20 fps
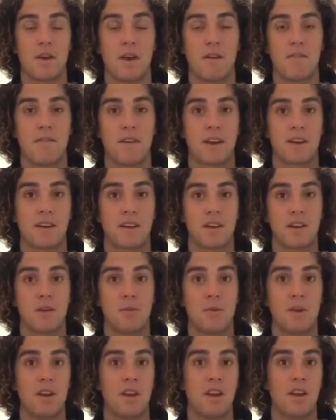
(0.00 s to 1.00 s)
affect the
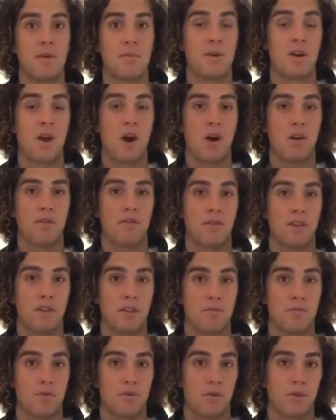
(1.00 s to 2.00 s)
community but hopefully
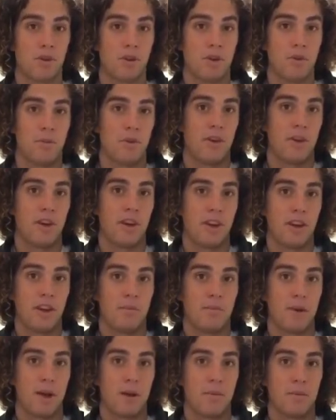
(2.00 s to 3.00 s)
the broader community
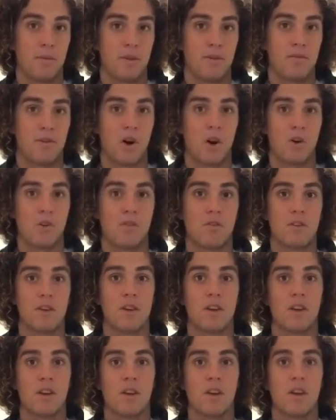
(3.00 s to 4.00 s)
and people involved
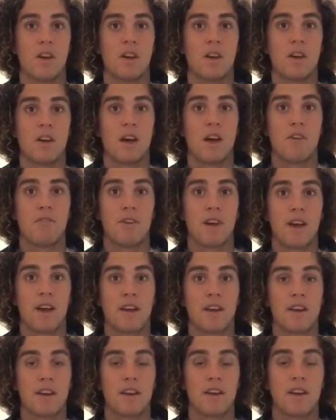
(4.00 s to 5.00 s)

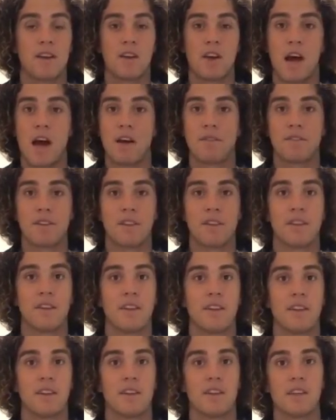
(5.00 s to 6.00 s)
around. And after
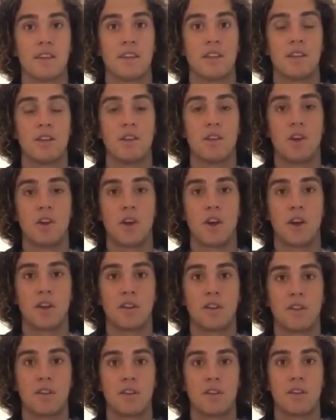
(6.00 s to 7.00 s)
listening to you
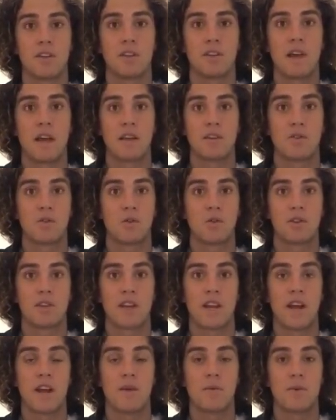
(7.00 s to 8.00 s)
guys talk
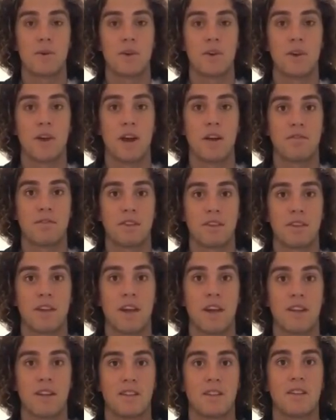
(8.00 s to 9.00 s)
today and what you have to
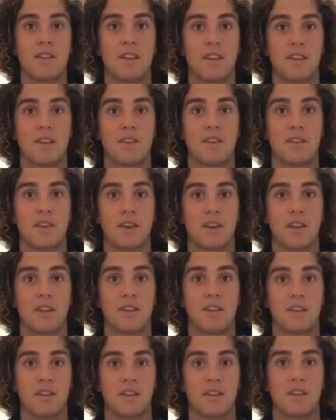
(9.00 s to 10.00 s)
say, it sounds like
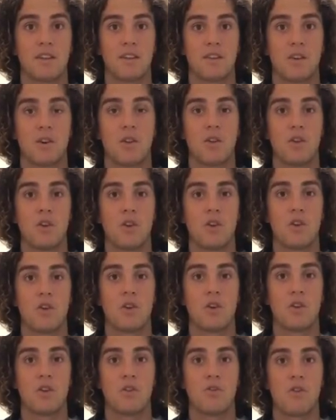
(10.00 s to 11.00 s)
it's on
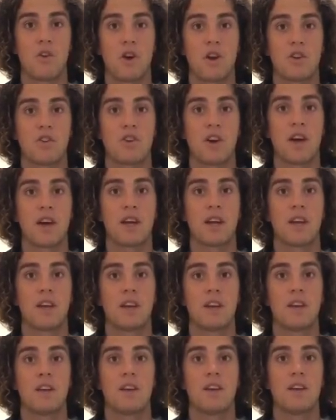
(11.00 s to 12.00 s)
the right track.
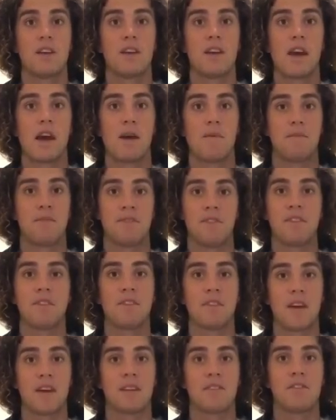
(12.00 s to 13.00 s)

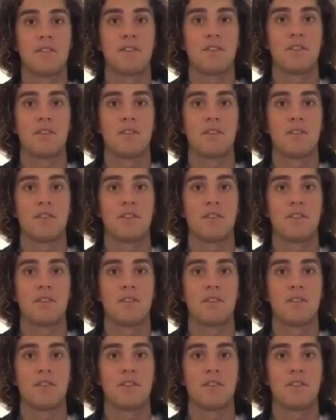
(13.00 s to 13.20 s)
Thanks for